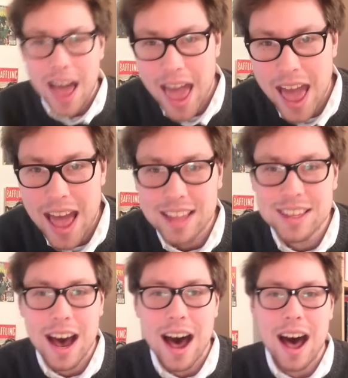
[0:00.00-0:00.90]
And
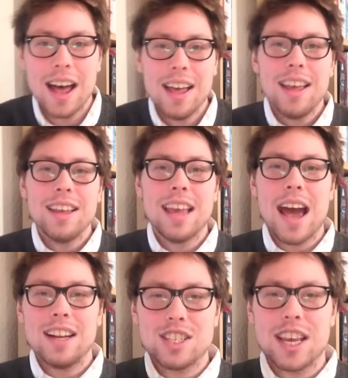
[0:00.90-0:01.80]
uh,
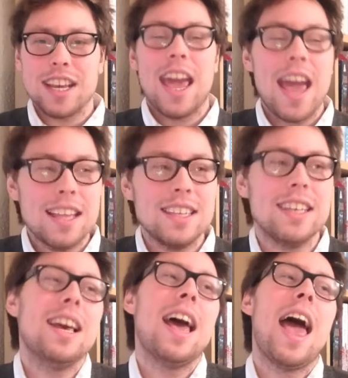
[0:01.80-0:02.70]
yeah, and just like
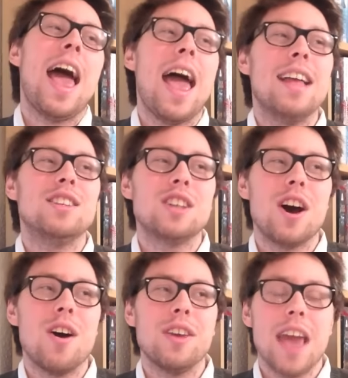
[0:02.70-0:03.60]
candy. And
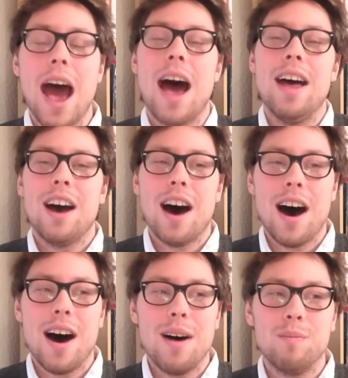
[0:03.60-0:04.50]
so yeah,
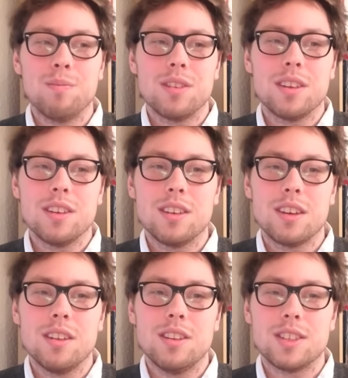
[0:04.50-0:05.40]
um,
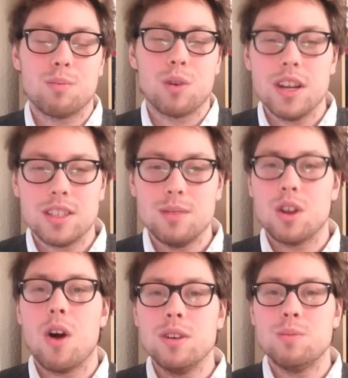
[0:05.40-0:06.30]
Sabrina seems
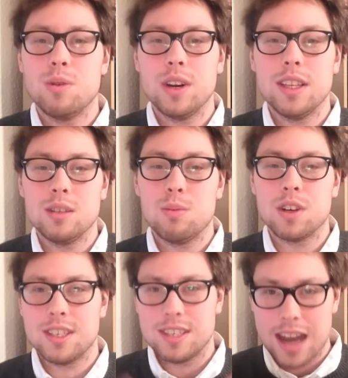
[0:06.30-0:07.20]
to always be reading these
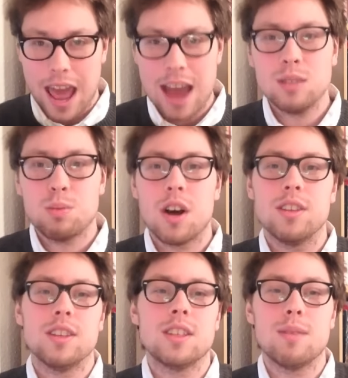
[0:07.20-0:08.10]
books as an expert
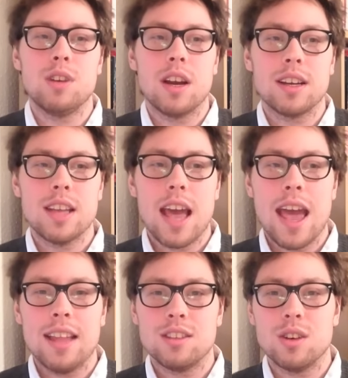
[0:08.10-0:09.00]
on this subject,
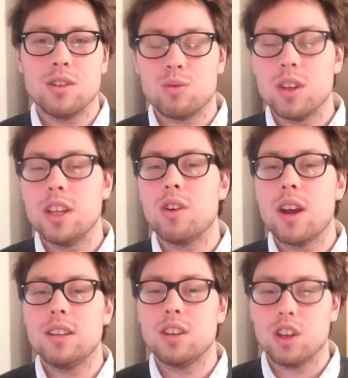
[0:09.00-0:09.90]
and so it's really
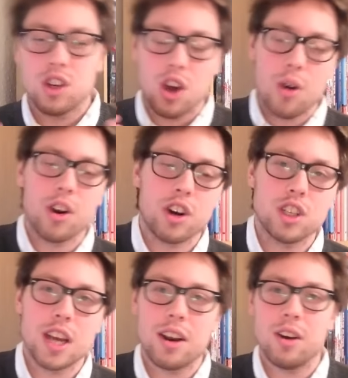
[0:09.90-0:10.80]
great to go to her
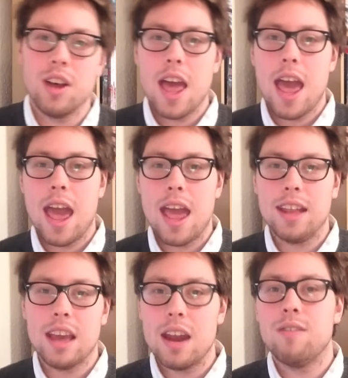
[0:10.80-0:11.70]
channel
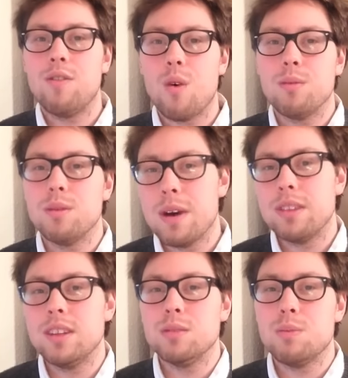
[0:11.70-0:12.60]
and get informed
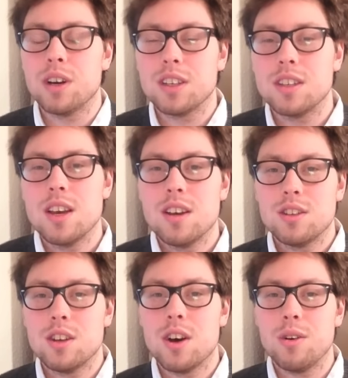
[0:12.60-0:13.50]
about these books.
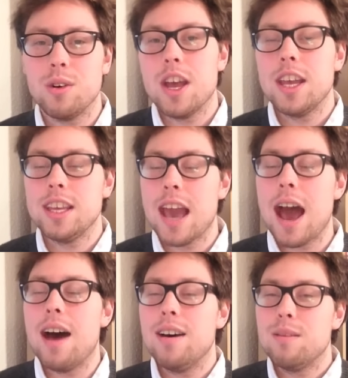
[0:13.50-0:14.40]
So
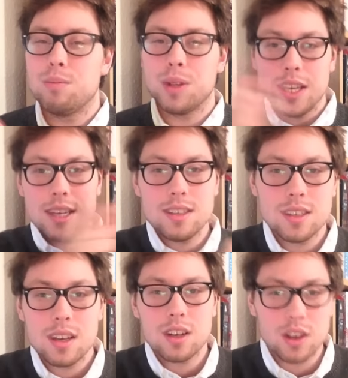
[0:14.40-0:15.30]
yeah,
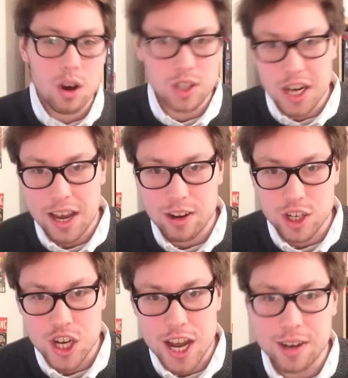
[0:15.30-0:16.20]
please go check out her
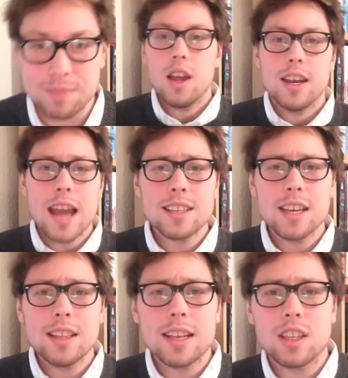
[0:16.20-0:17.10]
channel. Next,
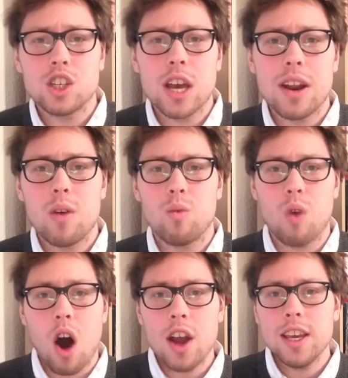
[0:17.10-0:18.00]
I'd like to shout out
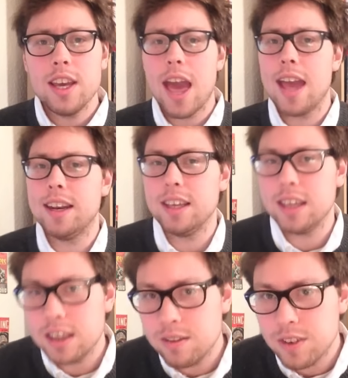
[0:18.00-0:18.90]
Ronnie and
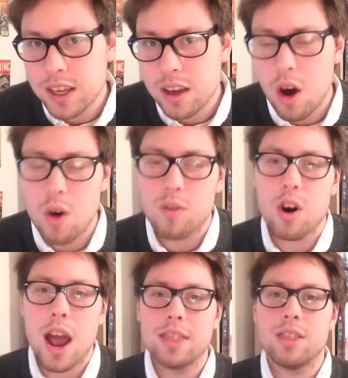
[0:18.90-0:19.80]
Evie
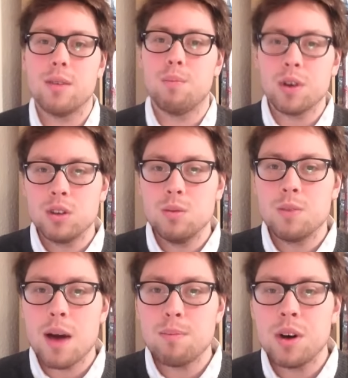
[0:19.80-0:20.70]
over at the BookTube
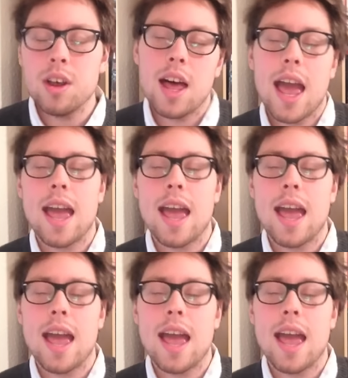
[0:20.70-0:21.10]
Couple.